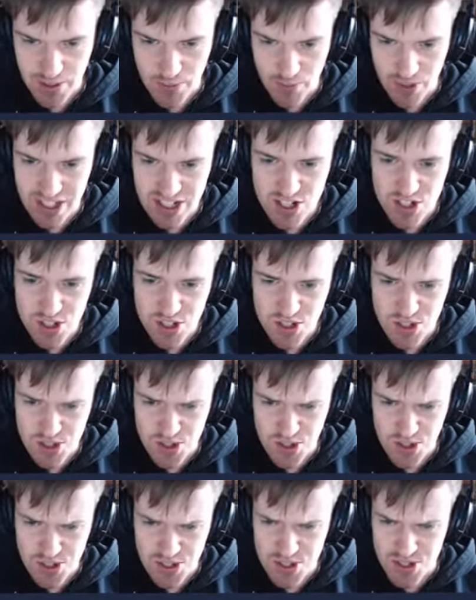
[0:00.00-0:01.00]
Well, that's a good
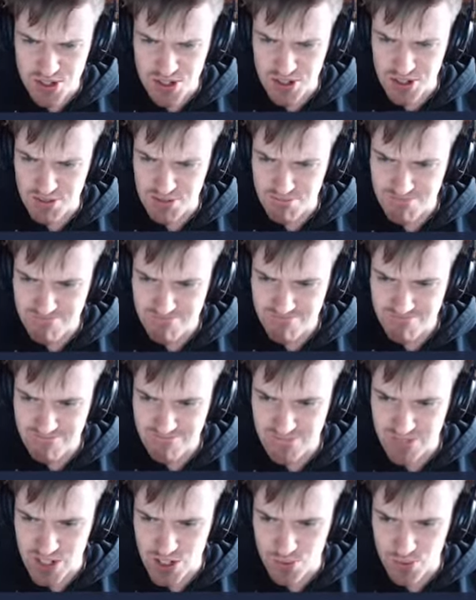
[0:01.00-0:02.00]
start, isn't it?
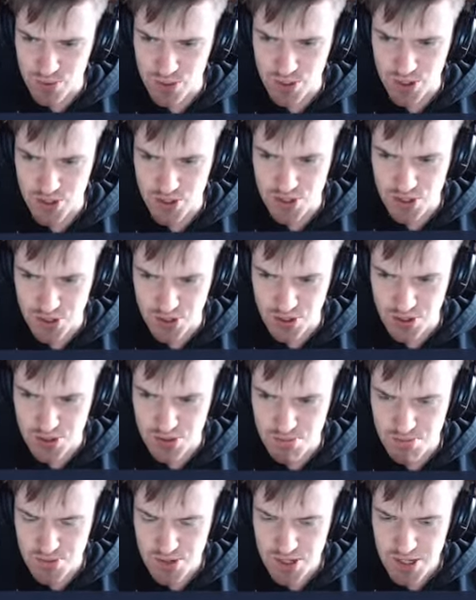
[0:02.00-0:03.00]
That's a really good
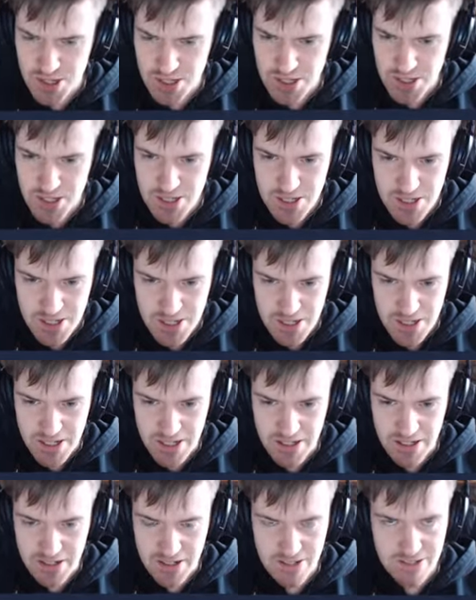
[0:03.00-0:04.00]
start.
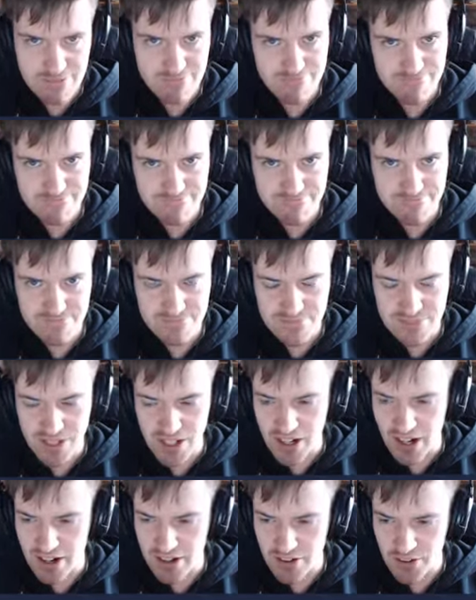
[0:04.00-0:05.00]
Yeah.
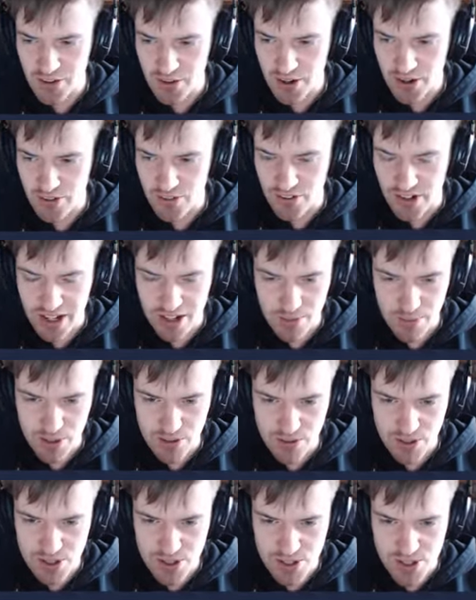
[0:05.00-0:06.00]
I, I don't know how I forget
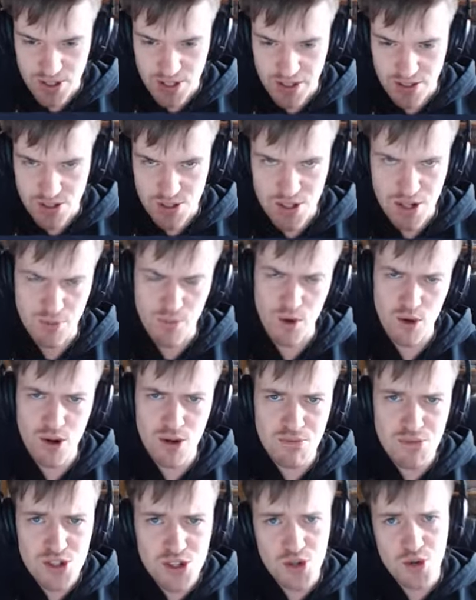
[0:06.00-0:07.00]
about these things. Yeah,
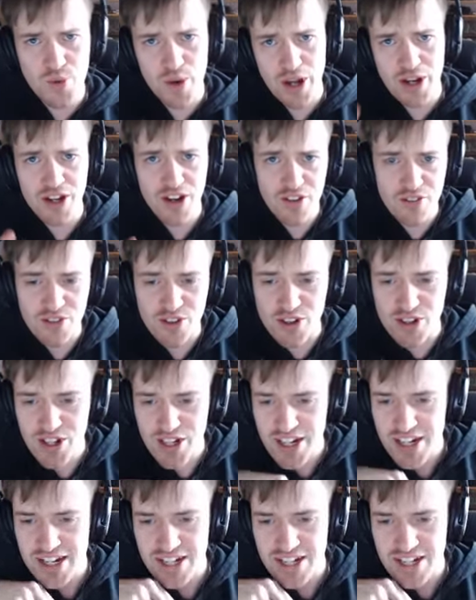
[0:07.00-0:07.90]
welcome to another